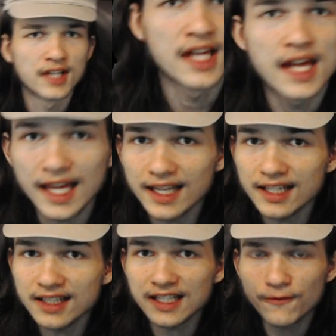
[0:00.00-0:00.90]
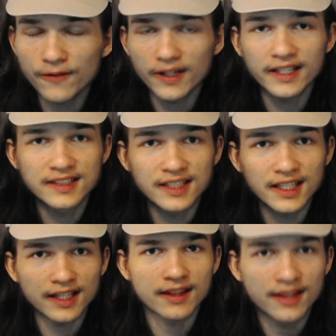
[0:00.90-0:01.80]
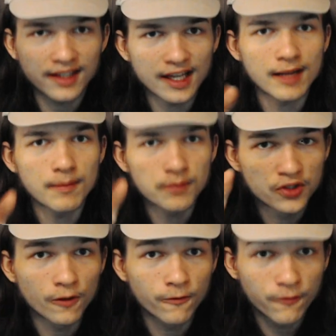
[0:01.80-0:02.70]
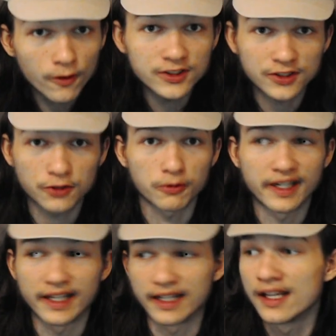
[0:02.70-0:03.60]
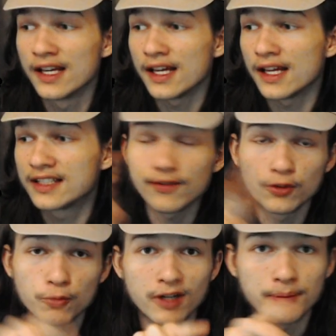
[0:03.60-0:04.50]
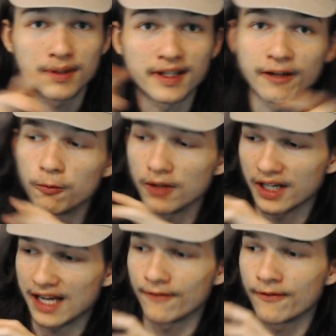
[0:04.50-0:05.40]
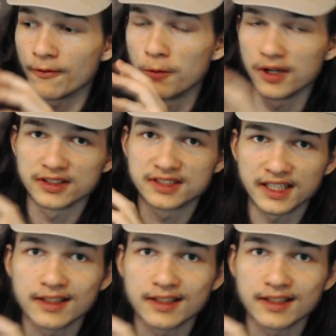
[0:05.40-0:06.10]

And if I set the game to full screen, 720p, while I have Windows 10